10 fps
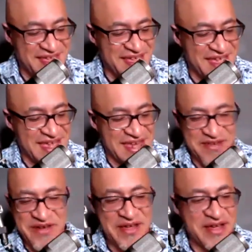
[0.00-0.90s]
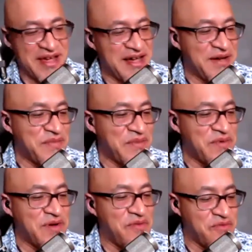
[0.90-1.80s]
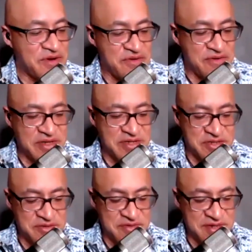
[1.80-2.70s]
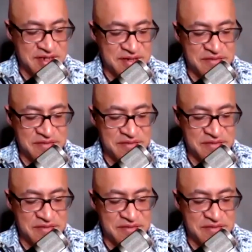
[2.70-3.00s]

anyway, well, we're going to,